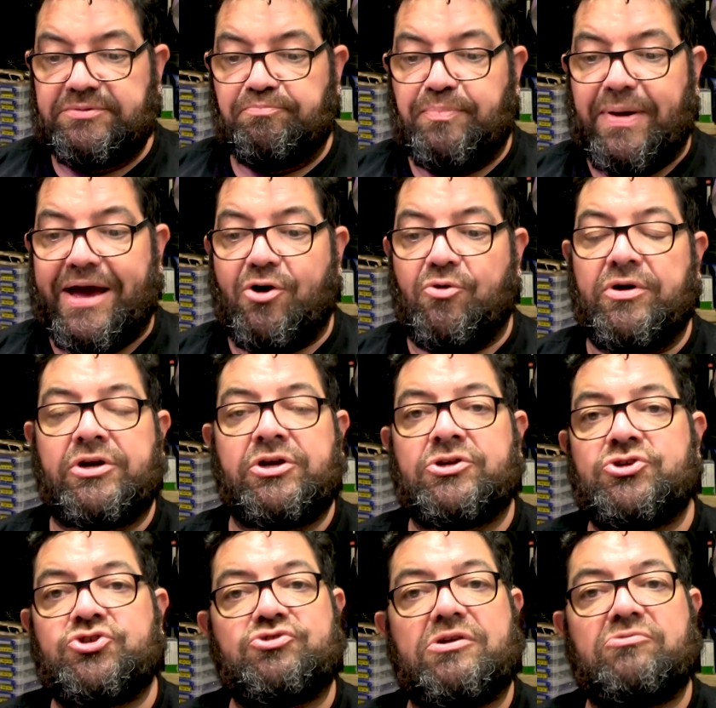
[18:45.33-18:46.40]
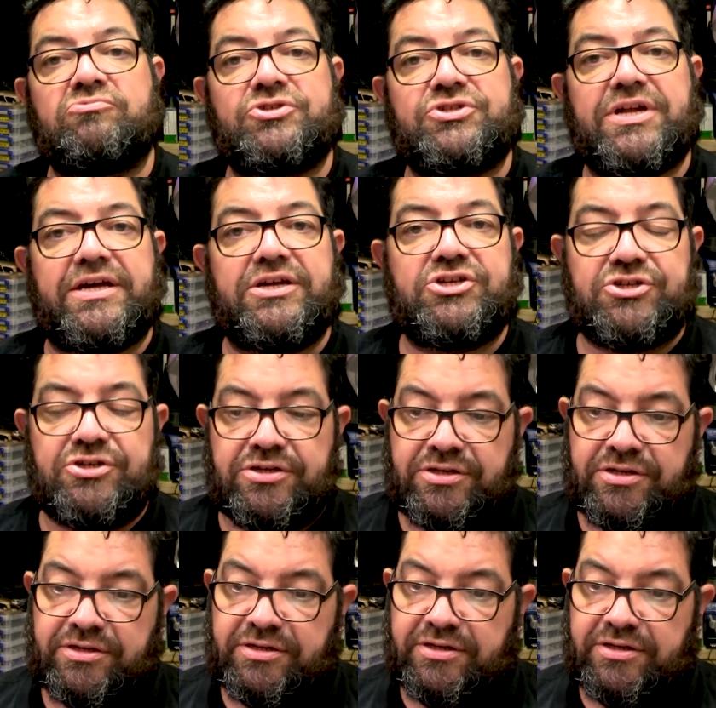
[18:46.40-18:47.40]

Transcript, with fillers: power control station,